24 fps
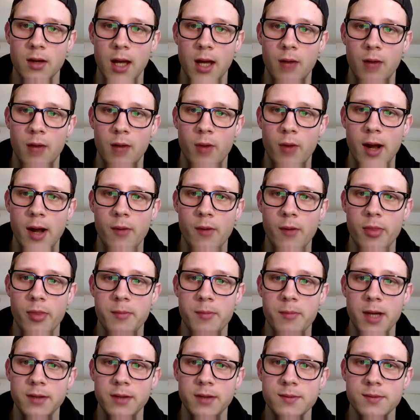around the
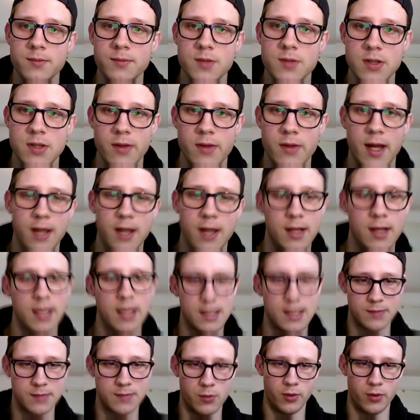button so that it
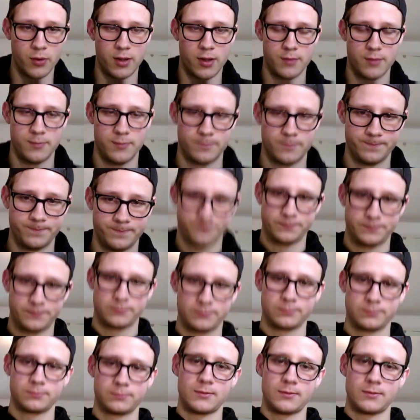gets more
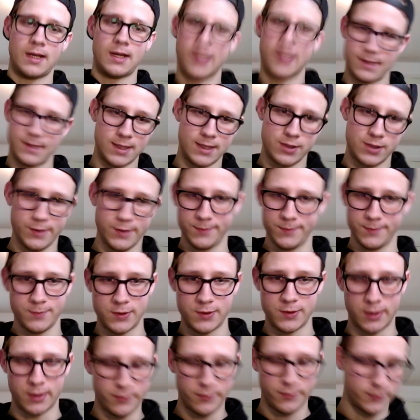attention, sort
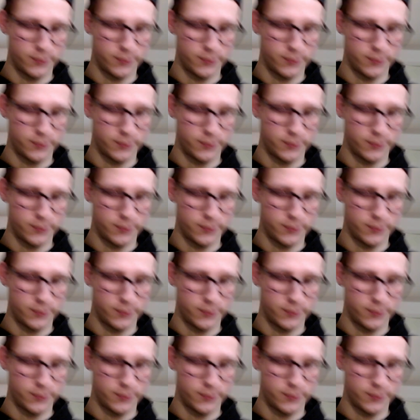of.